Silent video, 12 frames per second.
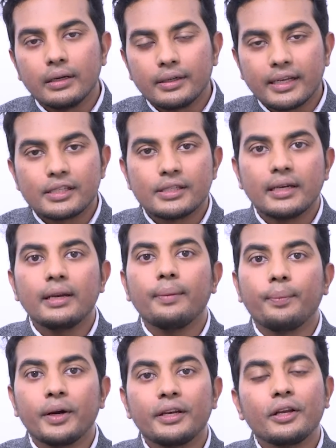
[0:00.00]

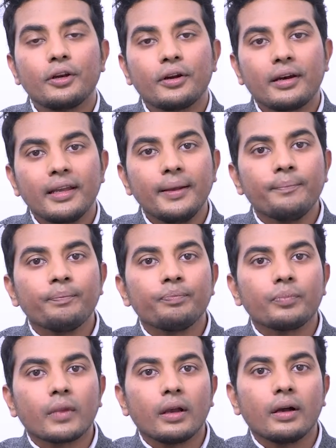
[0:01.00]
tested, particularly
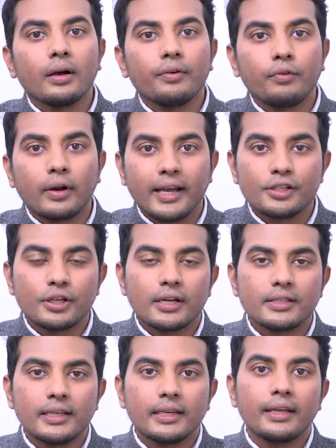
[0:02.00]
for
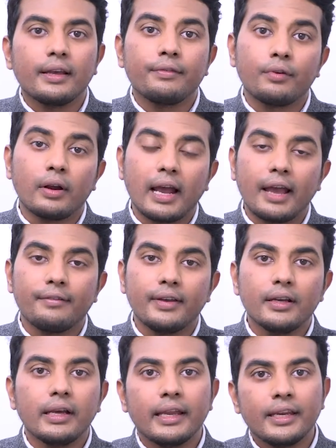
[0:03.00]
HRCT if you are
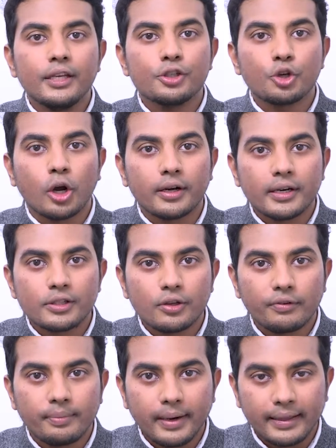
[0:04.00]
having any shortness
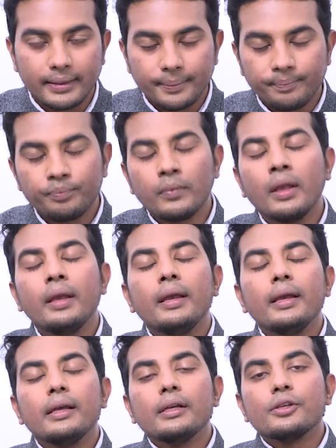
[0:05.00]
of breath.
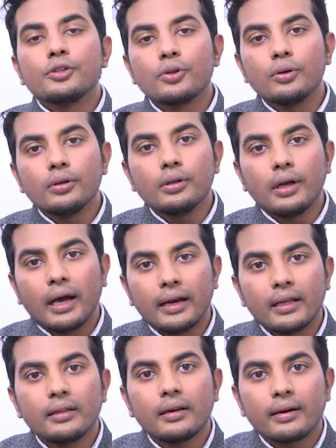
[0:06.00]
So
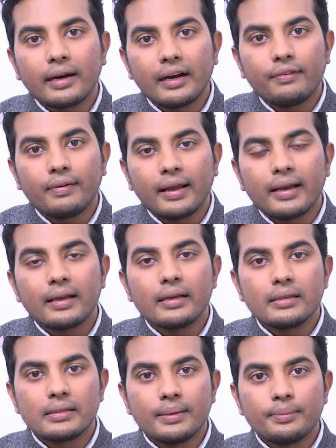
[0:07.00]
another red
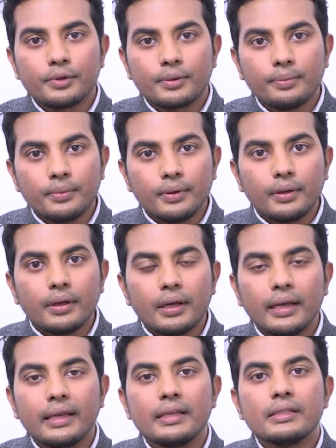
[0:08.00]
flag symptom
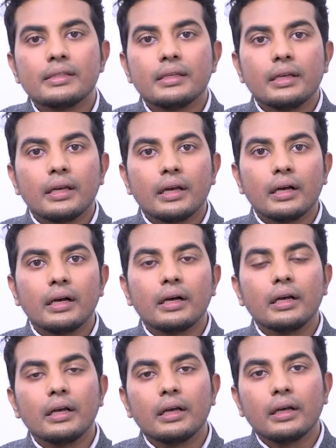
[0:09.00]
is
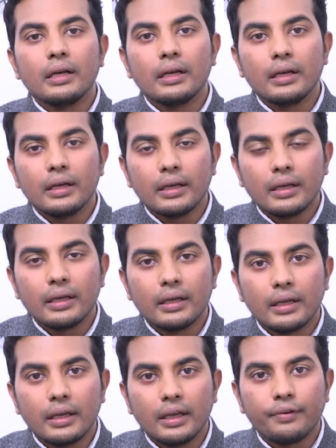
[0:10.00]

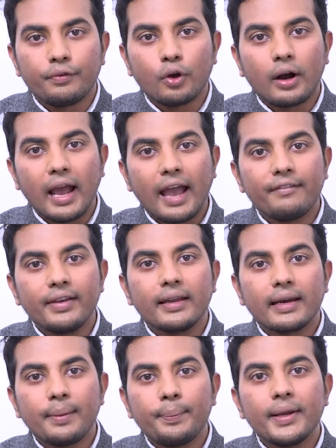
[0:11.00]
if you are
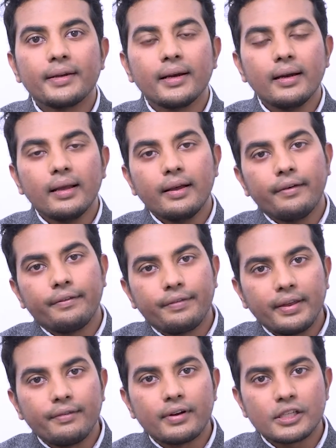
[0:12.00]
having repeated
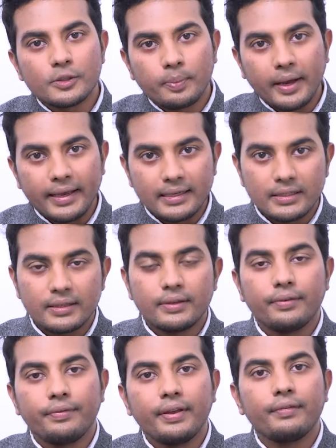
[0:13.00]
fever
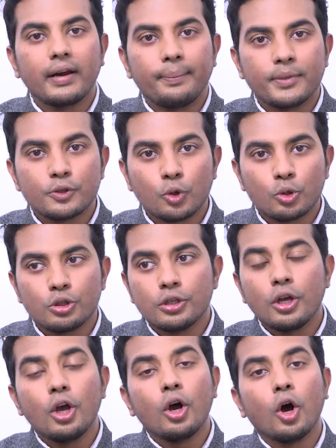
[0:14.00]
spikes, fever
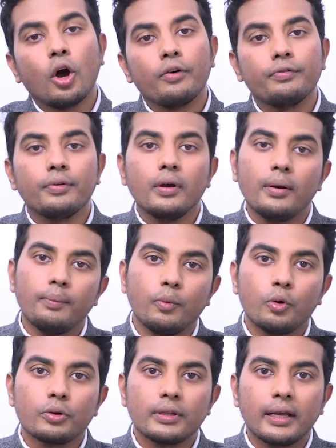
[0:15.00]
episodes of
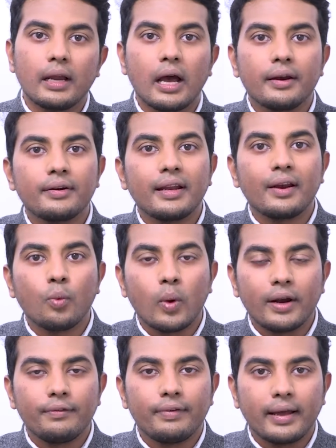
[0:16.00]
more than
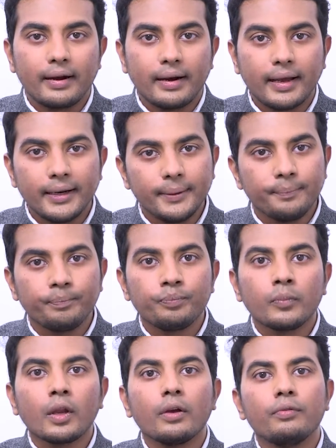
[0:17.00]
101 Fahrenheit
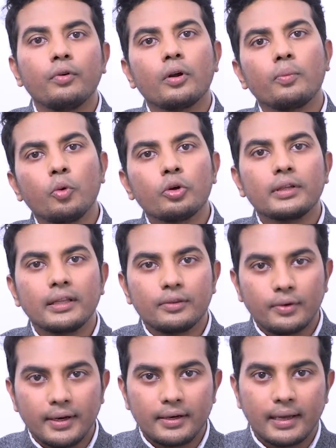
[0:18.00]
for more than
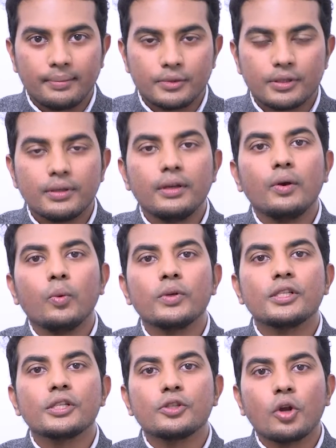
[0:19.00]
3 times,
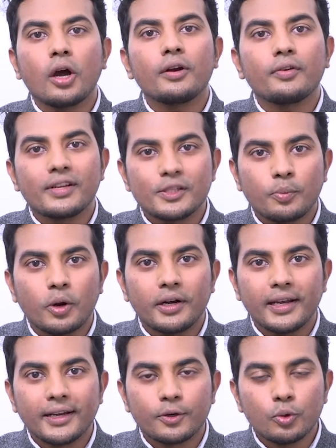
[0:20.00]
which is not
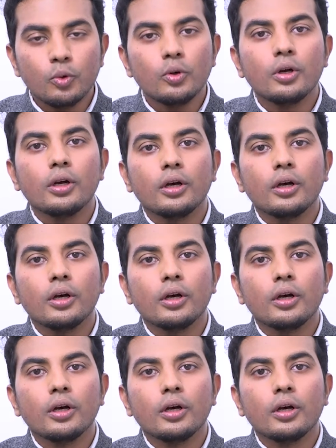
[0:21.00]
responding to